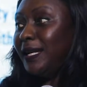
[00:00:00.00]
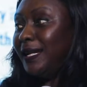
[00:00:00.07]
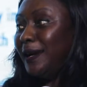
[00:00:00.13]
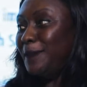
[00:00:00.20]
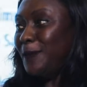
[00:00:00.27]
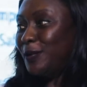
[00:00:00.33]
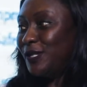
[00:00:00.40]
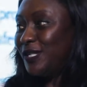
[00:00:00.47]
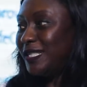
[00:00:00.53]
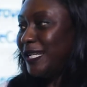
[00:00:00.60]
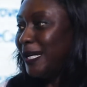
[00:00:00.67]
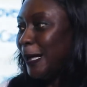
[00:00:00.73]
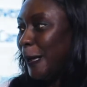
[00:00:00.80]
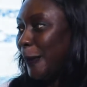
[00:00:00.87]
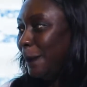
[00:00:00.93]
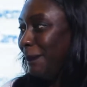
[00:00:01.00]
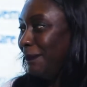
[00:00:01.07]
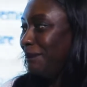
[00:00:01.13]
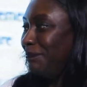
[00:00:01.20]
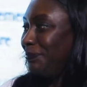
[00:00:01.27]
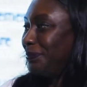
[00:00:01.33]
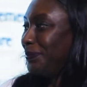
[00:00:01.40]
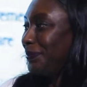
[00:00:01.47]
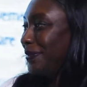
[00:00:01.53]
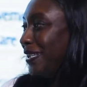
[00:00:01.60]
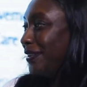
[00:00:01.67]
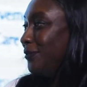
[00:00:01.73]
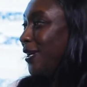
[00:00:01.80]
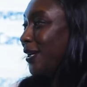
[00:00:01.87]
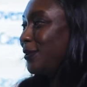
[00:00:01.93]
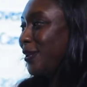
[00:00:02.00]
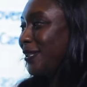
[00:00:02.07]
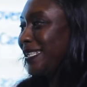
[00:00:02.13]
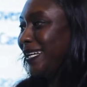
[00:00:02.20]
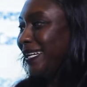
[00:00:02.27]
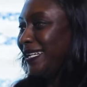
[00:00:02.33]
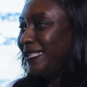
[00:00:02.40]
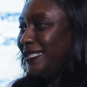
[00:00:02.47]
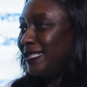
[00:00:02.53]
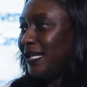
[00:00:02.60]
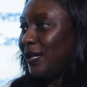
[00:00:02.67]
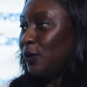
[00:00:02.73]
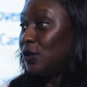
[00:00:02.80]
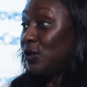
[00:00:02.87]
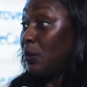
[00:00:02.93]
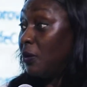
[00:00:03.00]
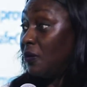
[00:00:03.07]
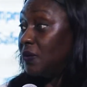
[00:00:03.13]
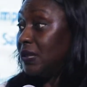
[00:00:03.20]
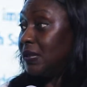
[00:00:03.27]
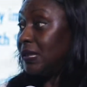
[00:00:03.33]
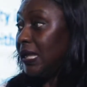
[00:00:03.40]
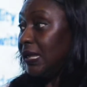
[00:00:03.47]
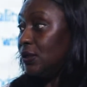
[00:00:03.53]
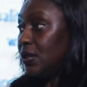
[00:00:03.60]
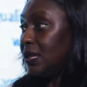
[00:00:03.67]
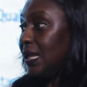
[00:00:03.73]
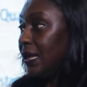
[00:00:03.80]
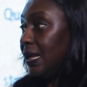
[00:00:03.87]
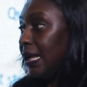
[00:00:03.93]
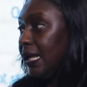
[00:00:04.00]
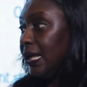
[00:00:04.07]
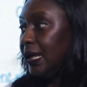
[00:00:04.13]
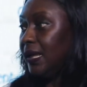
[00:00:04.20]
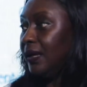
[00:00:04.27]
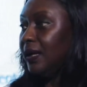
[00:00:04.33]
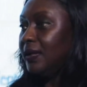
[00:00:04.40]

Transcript: and I must recognize some of the states that are here: